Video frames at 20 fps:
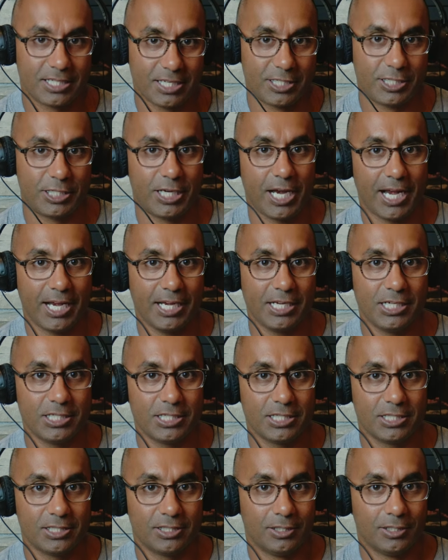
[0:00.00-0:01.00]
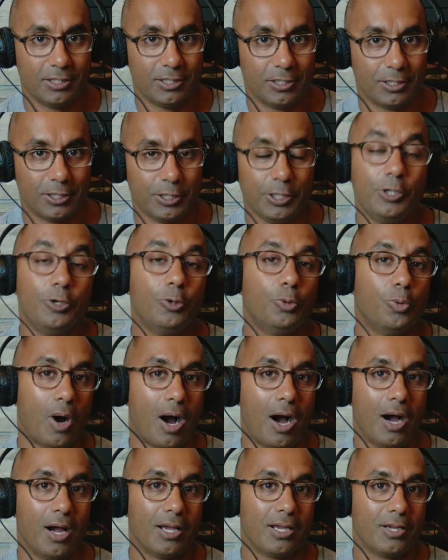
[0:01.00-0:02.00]
to change, you
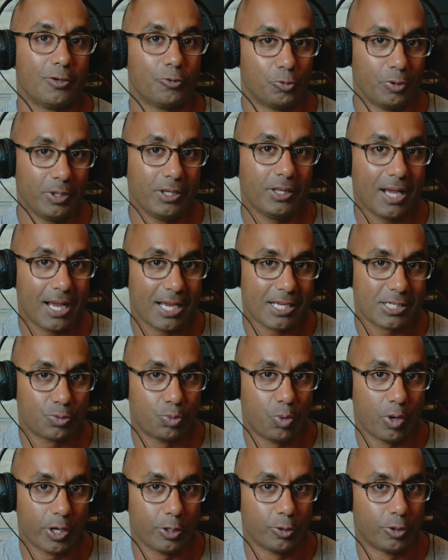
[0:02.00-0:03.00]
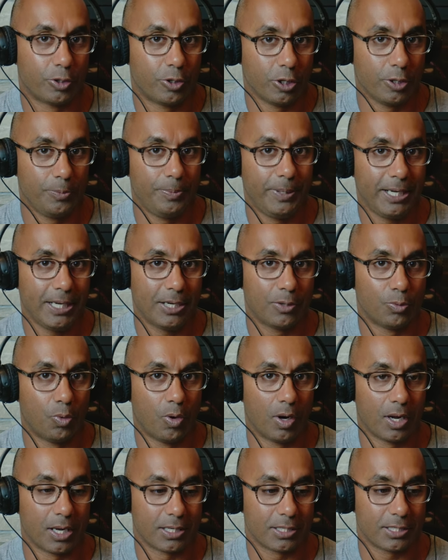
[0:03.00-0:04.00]
realize what you could be and
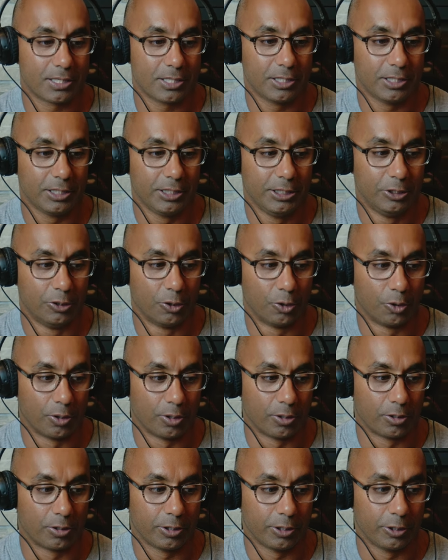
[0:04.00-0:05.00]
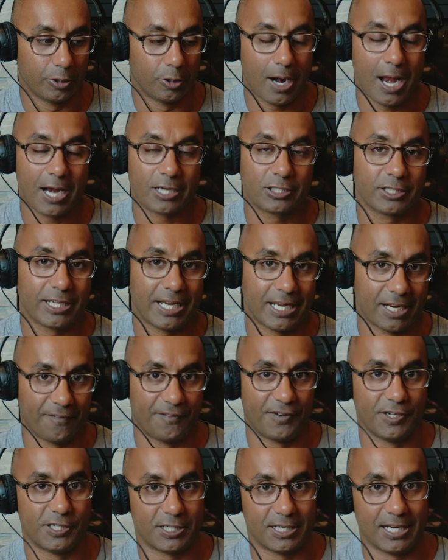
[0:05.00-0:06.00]
what you're you're actually
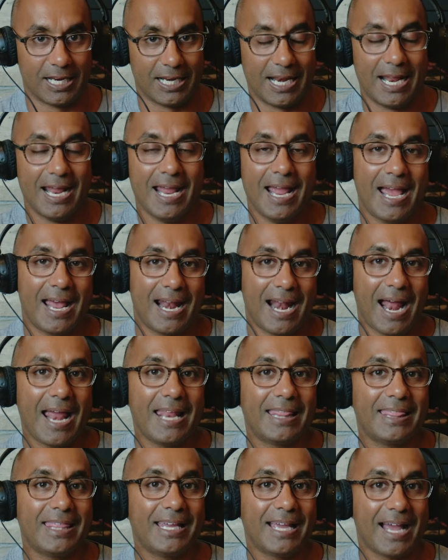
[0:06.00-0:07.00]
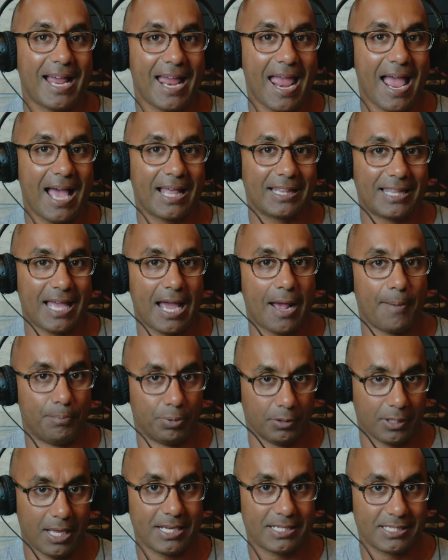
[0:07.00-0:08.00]
inefficient in. And I think I had that
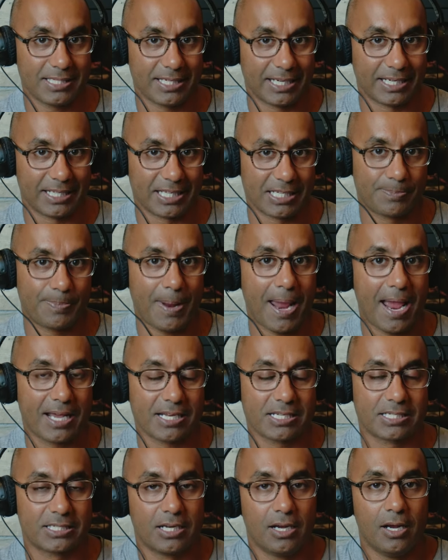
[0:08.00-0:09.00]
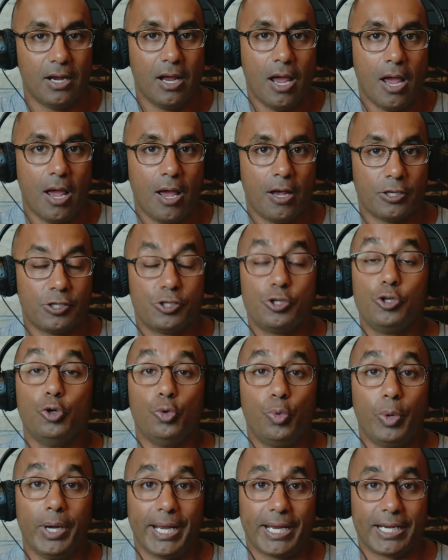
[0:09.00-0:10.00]
blessing this past two
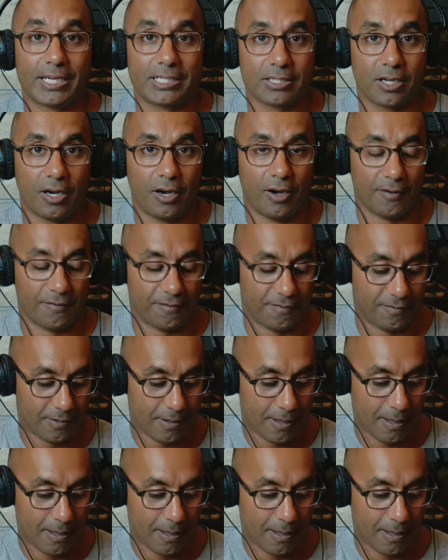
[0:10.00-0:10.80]
weeks of